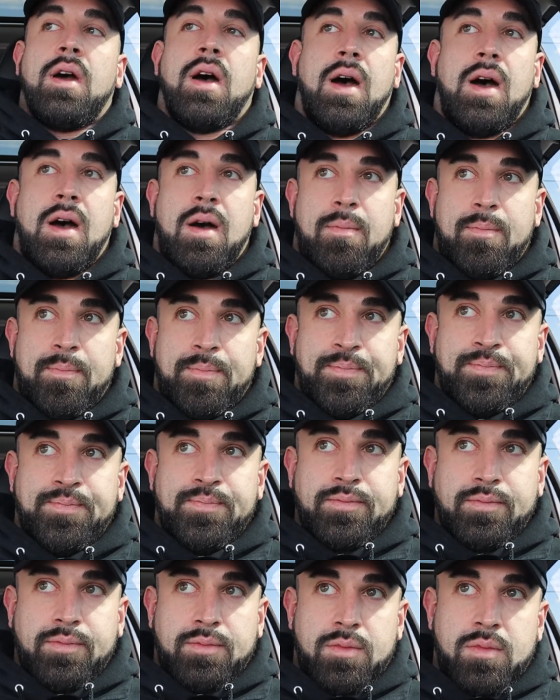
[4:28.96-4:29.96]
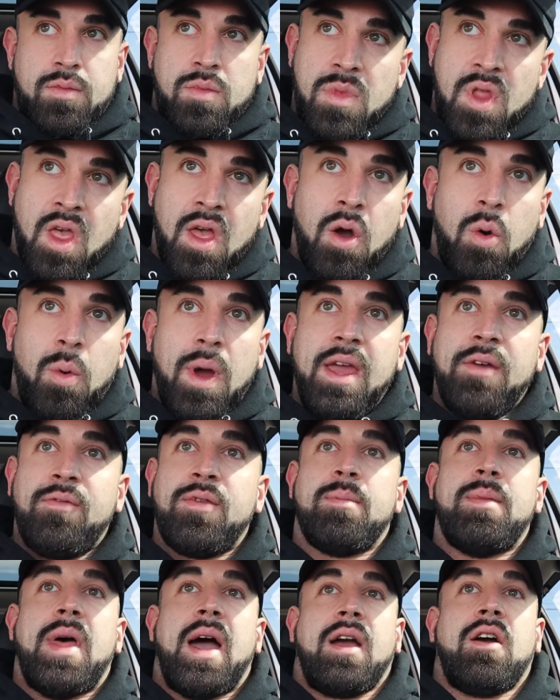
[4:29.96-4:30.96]
away
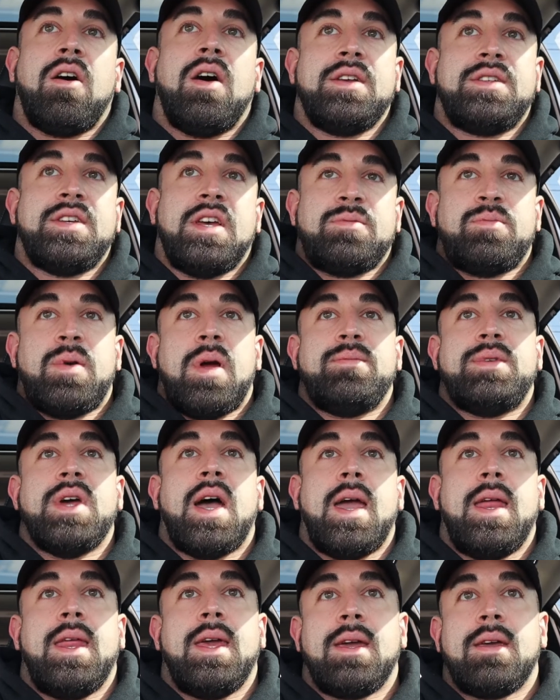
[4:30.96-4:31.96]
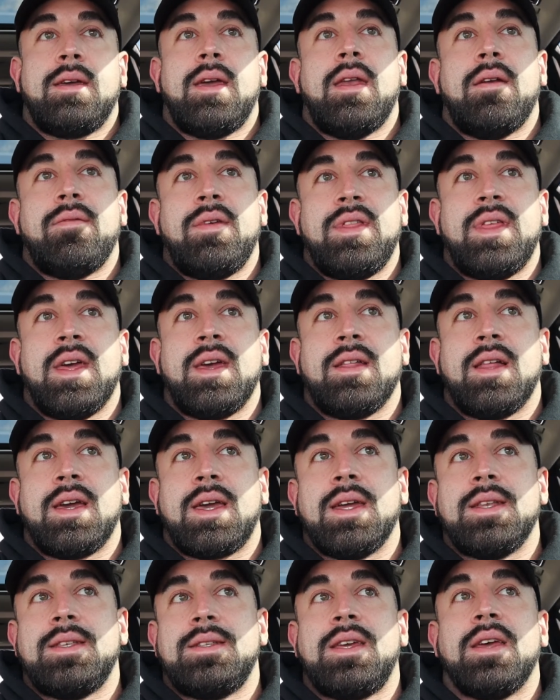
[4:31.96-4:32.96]
from that contest prep dieting and everything,
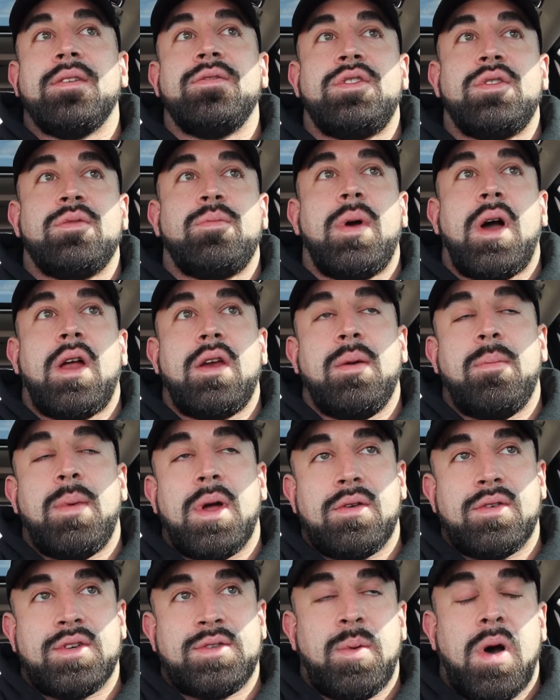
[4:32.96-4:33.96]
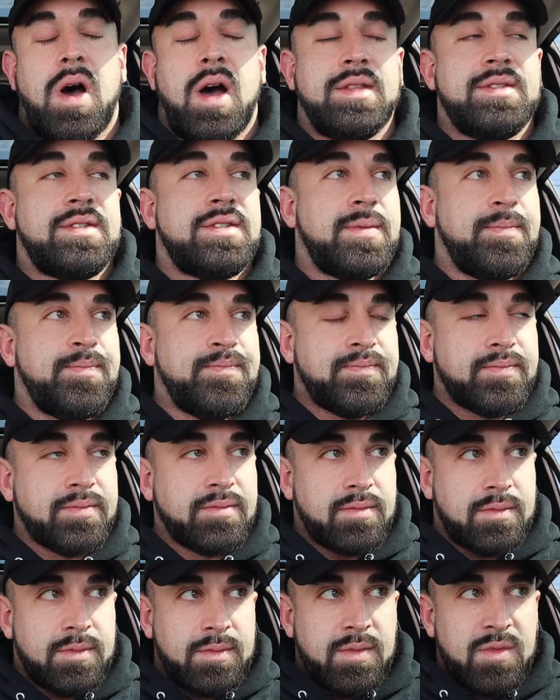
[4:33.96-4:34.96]
like, it gives your body a better response
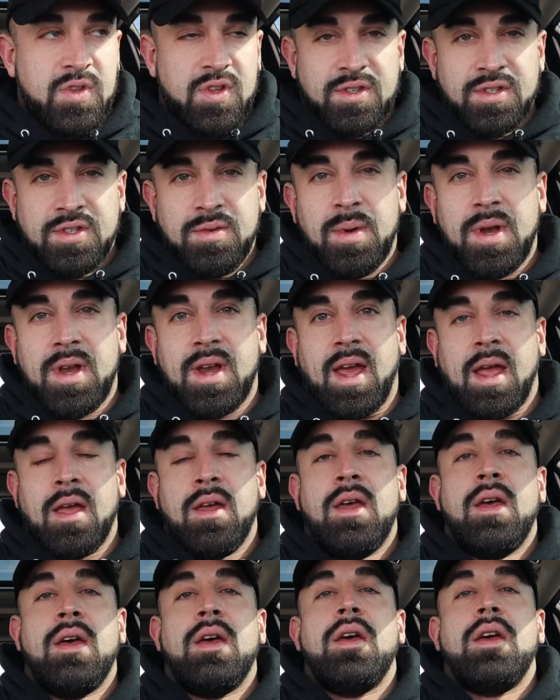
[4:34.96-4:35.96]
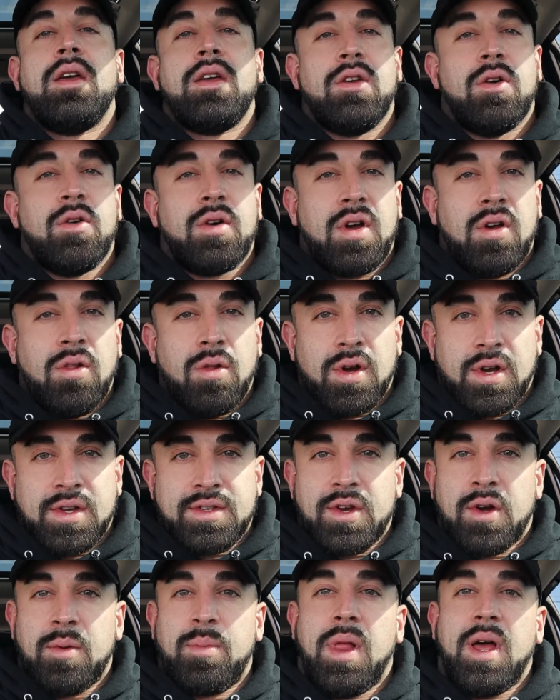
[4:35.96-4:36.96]
because you've been in, like, you know, caloric
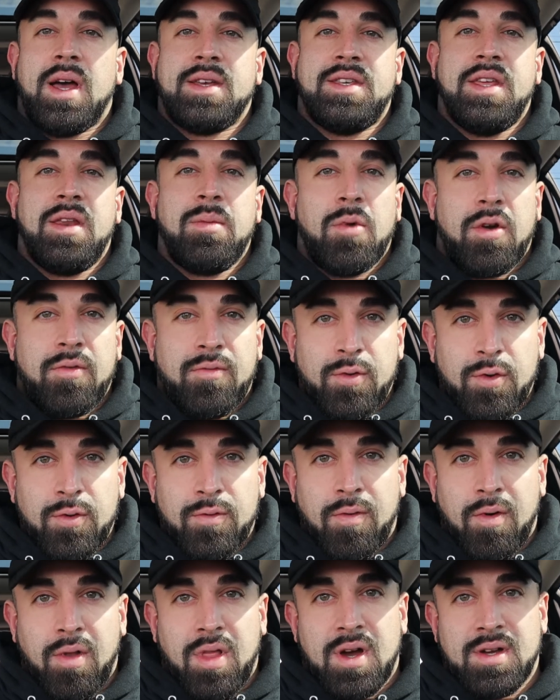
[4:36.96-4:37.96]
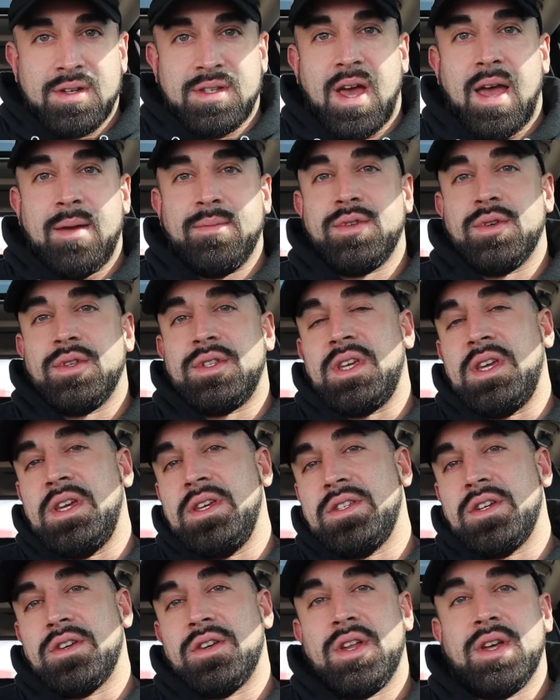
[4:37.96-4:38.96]
surplus, eating more food for a long time, so it's
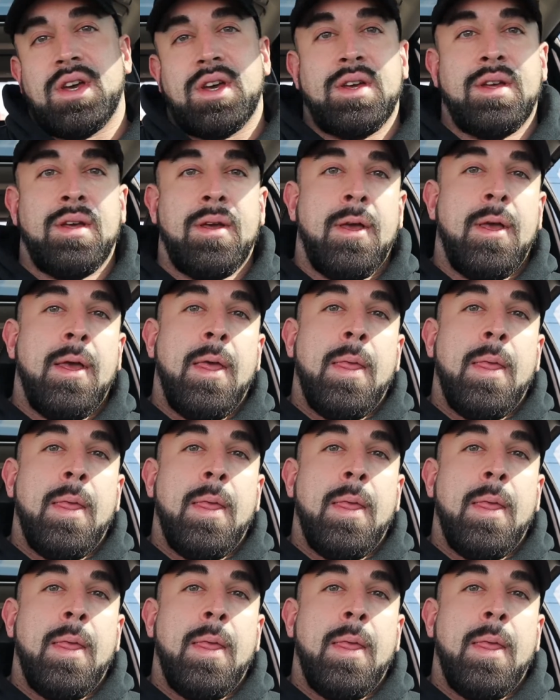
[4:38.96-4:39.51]
easier to